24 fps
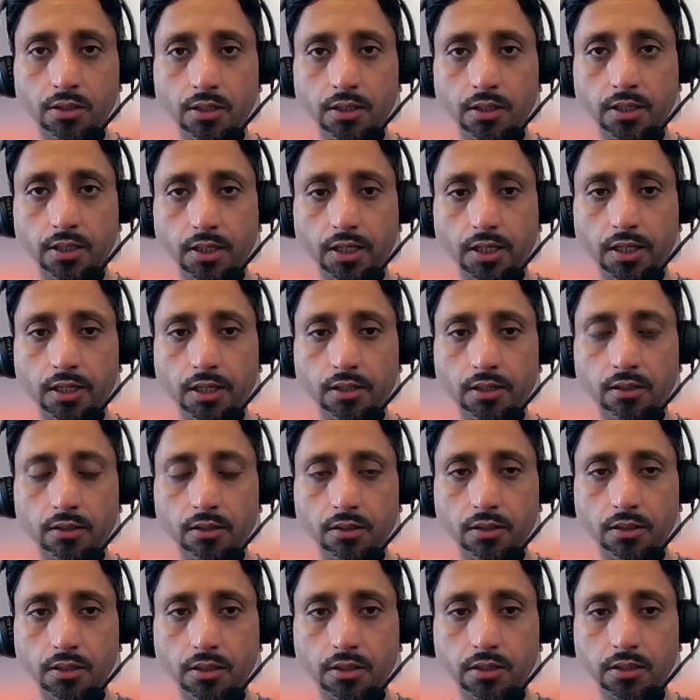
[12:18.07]
in
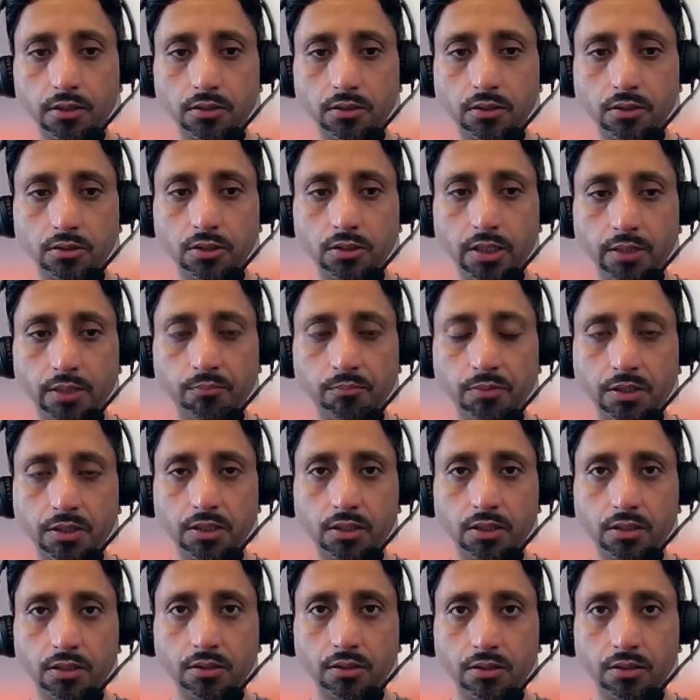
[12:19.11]
a certain time
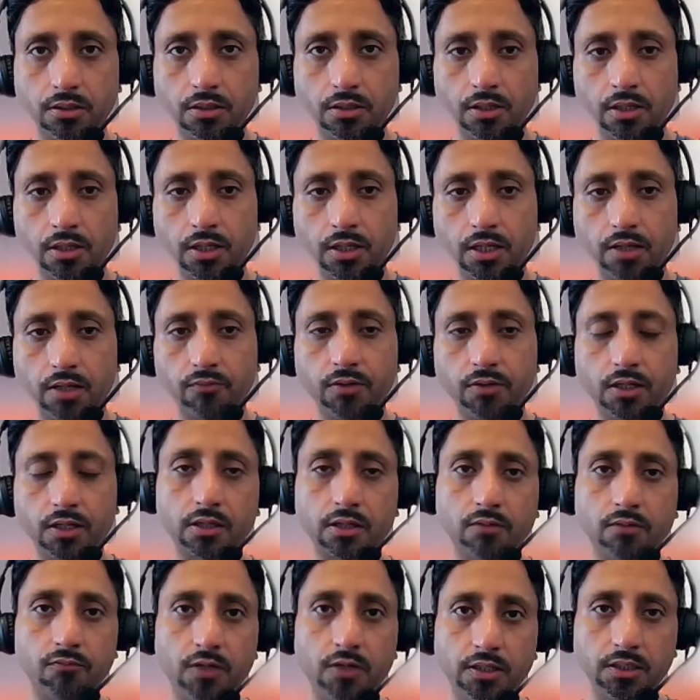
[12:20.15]
period. If it's
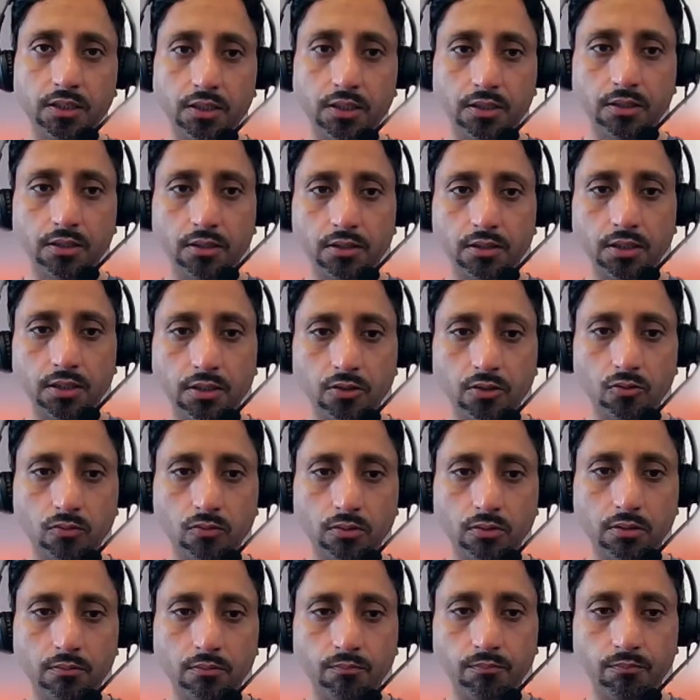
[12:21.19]
1 year, then you'll
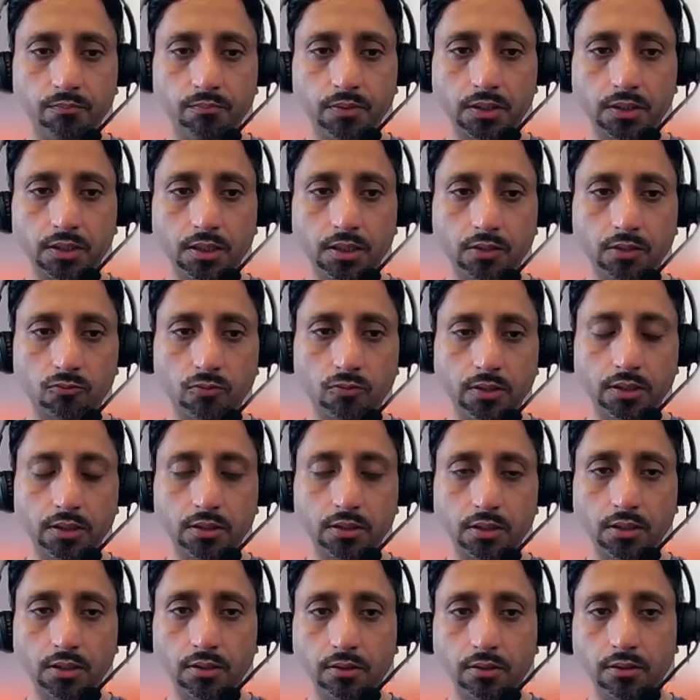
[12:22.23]
be
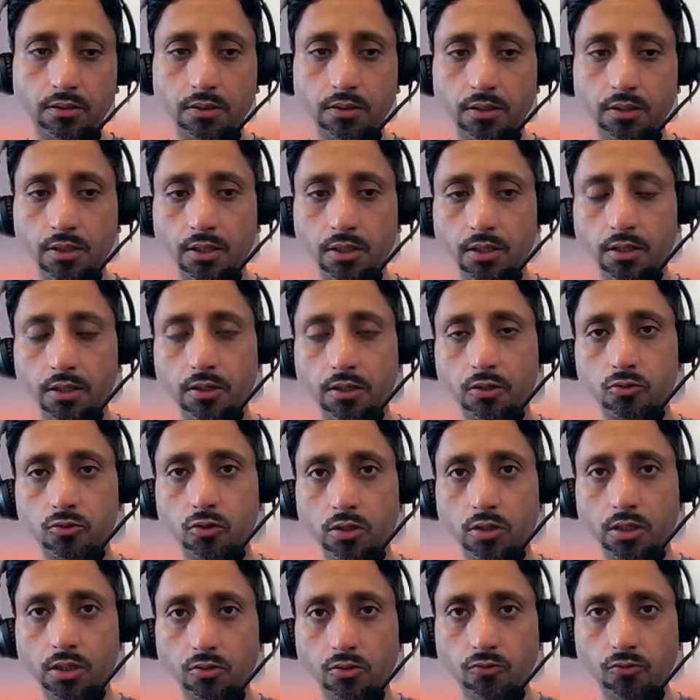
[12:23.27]
calculating
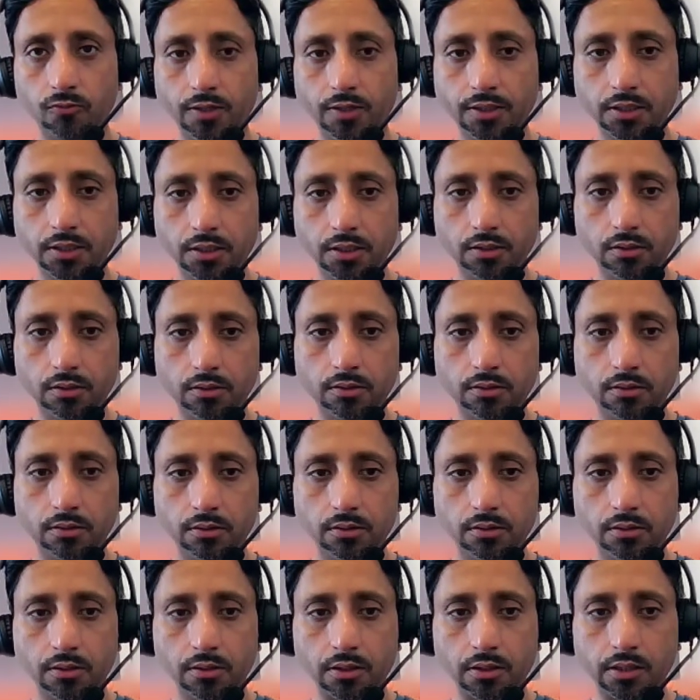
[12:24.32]
according to 1 year
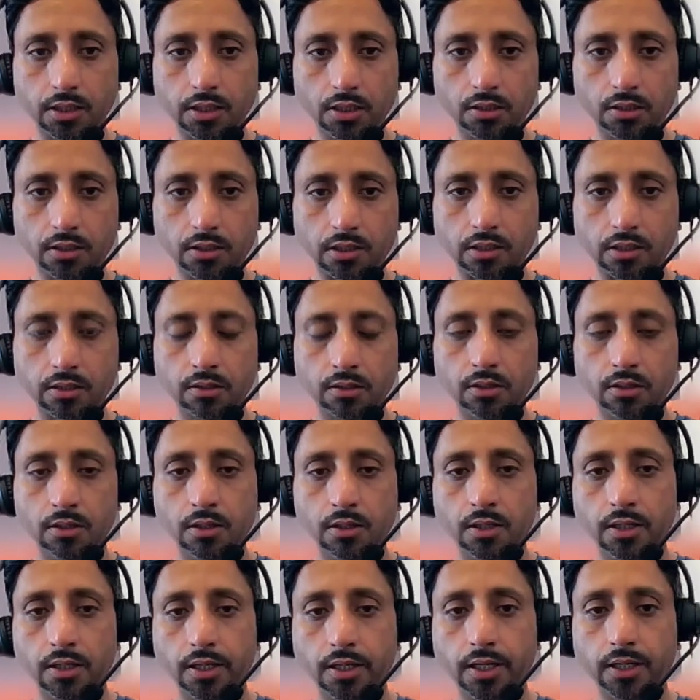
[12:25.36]
sales,
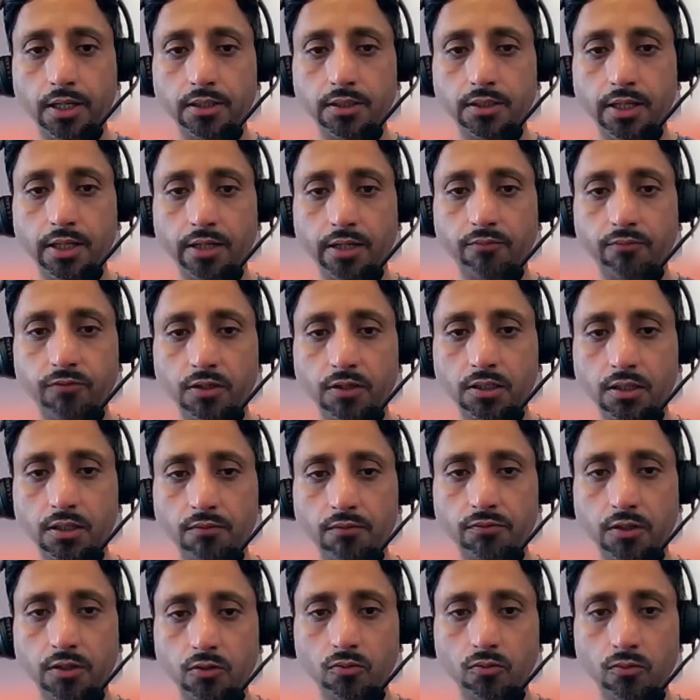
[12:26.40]
and that will give
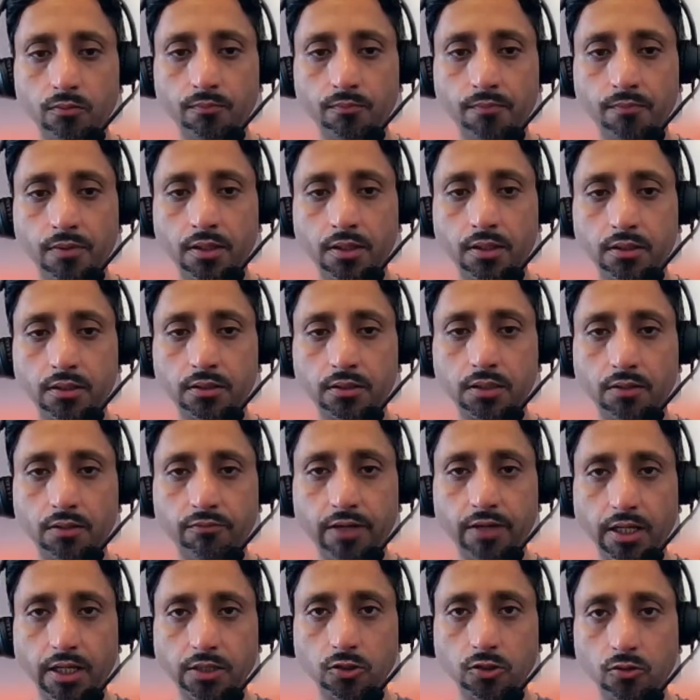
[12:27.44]
you the
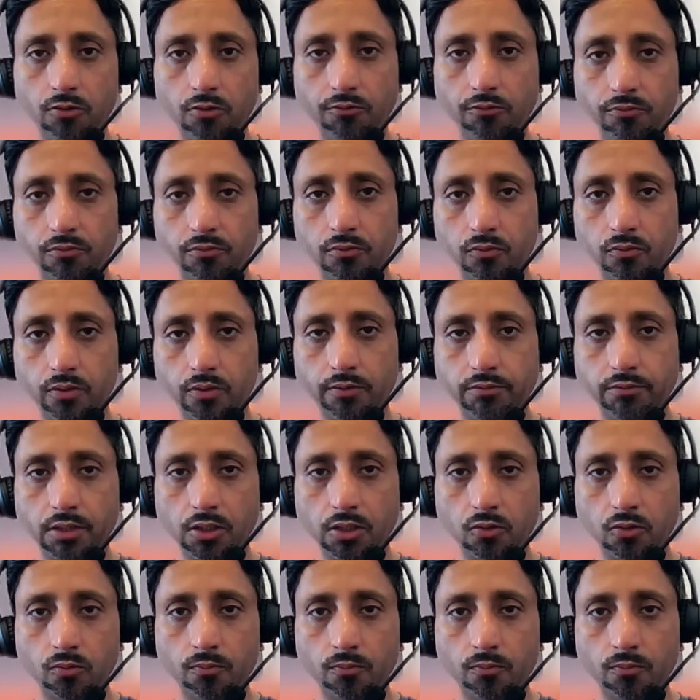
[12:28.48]
value of revenue.